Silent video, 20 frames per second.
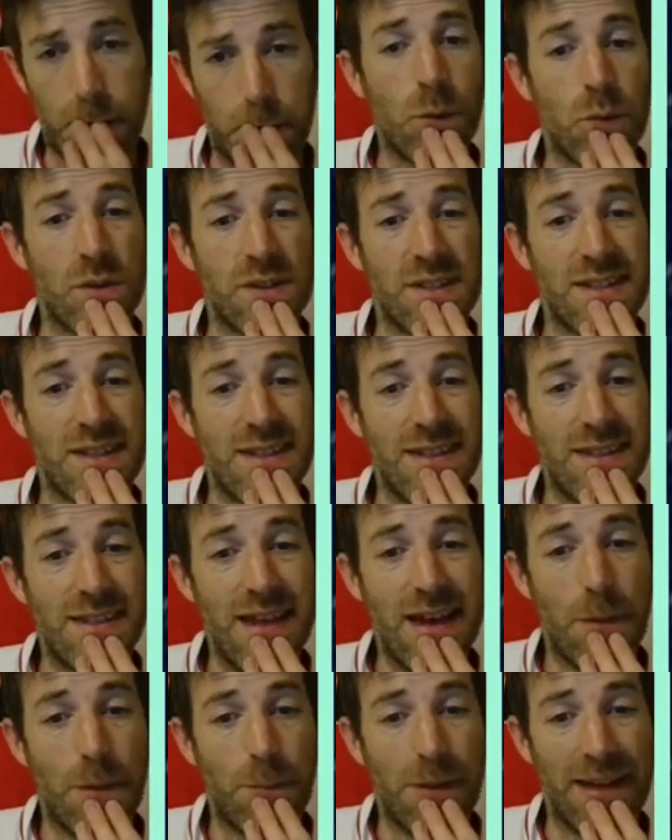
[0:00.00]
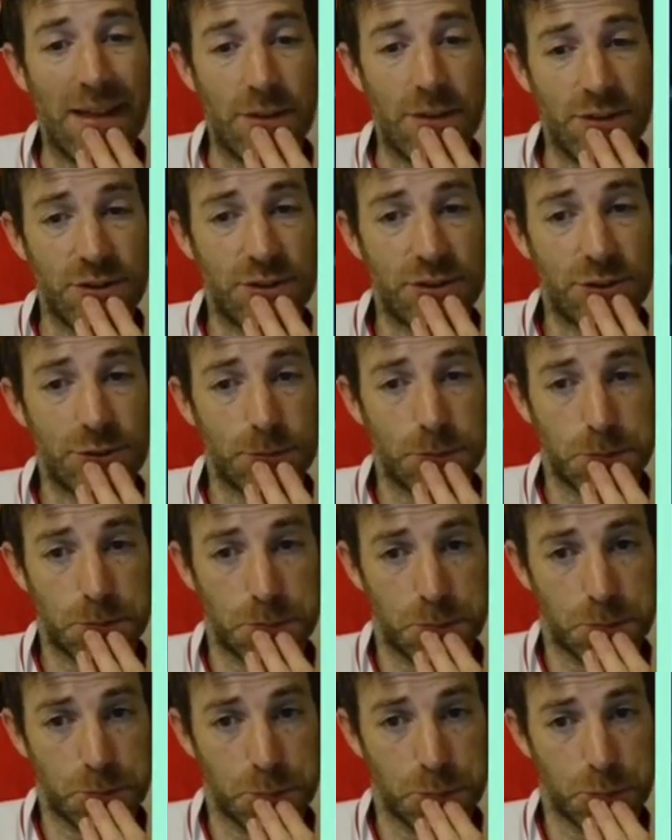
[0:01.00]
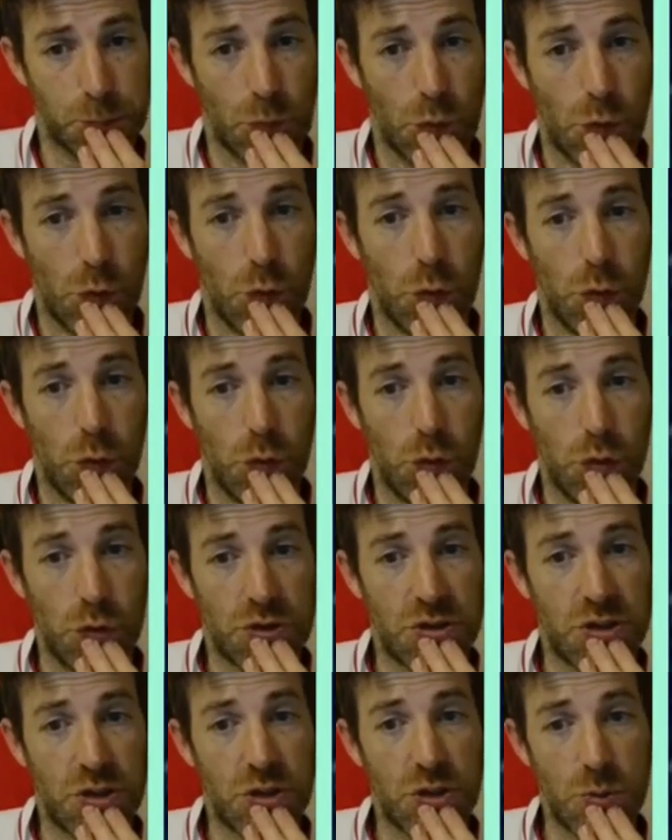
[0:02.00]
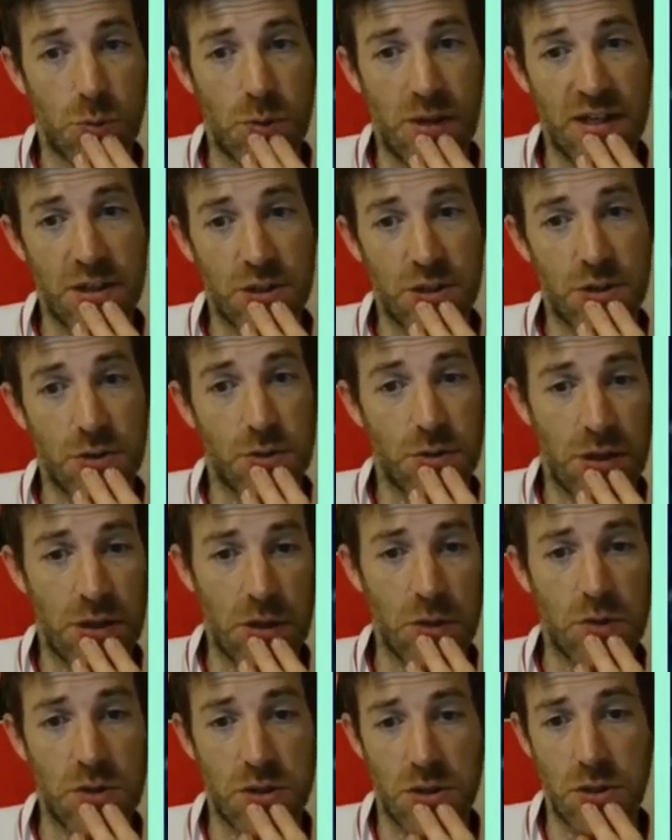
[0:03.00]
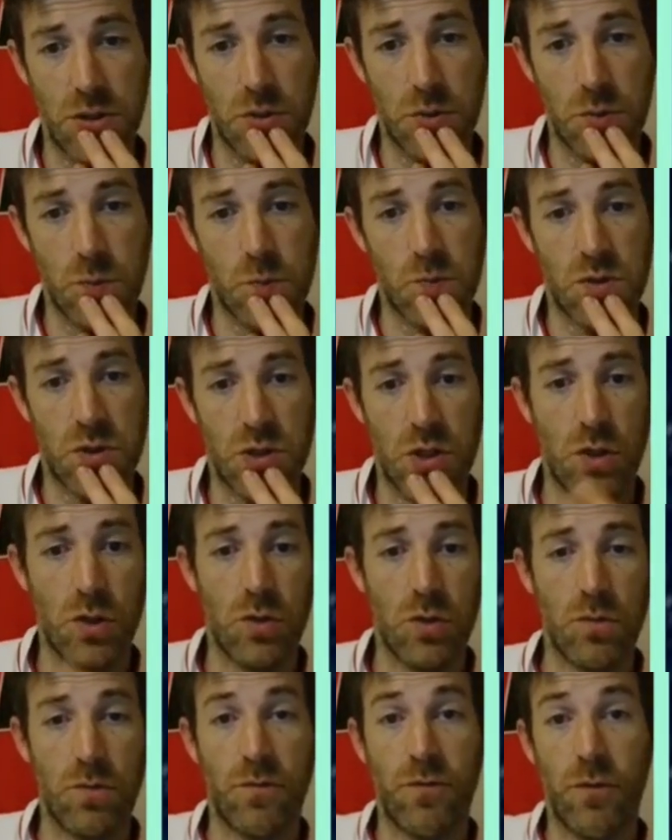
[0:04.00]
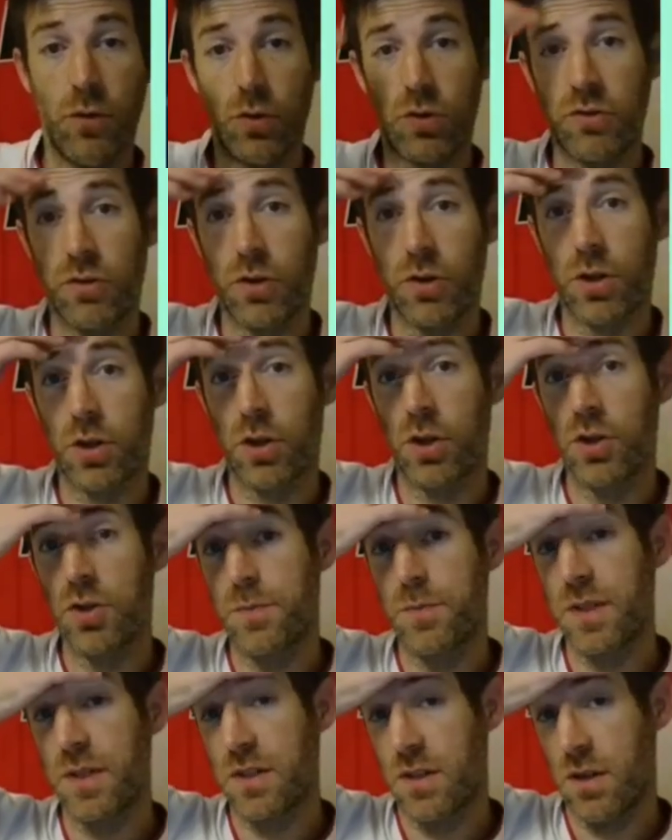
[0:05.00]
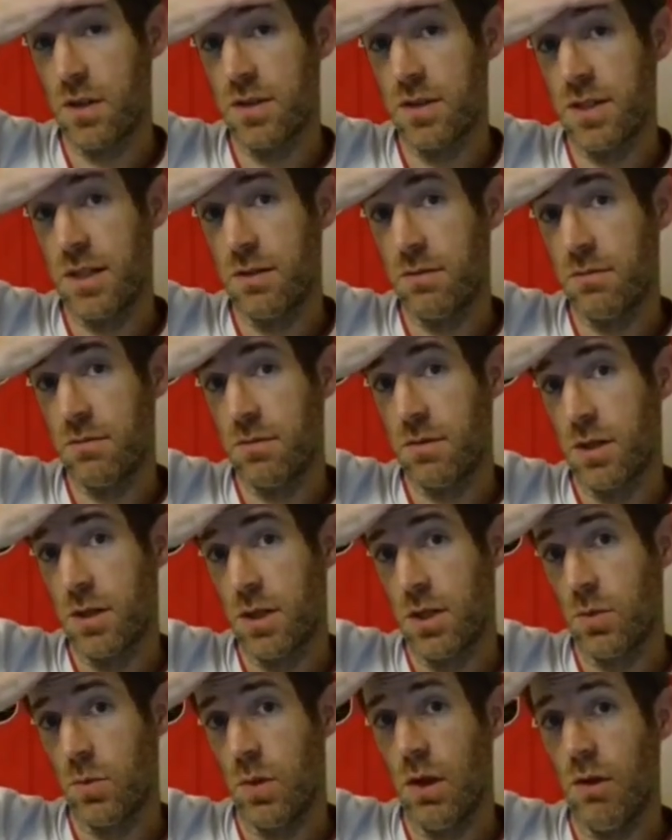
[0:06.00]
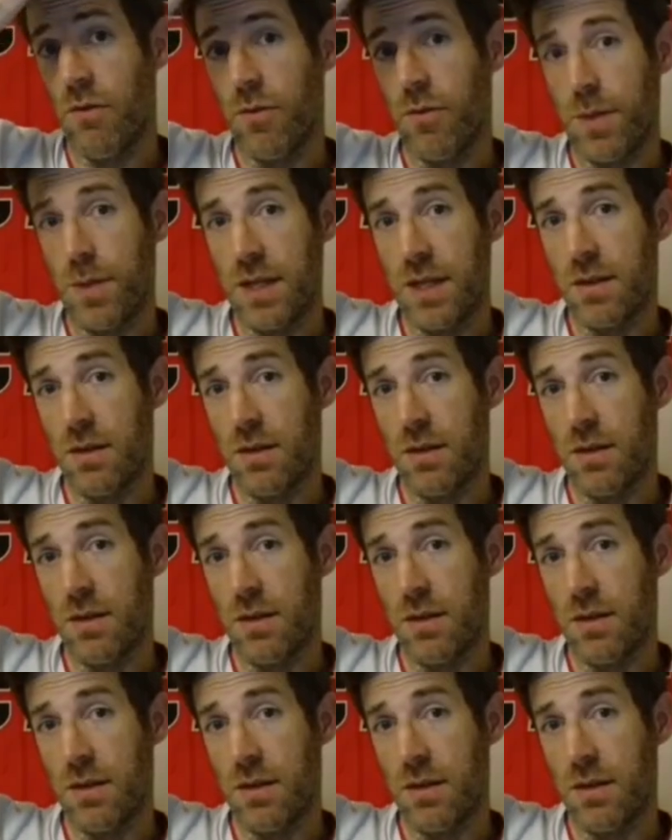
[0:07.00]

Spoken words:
It was that balance, or to switch those two to Fulkrug, who's been starting well for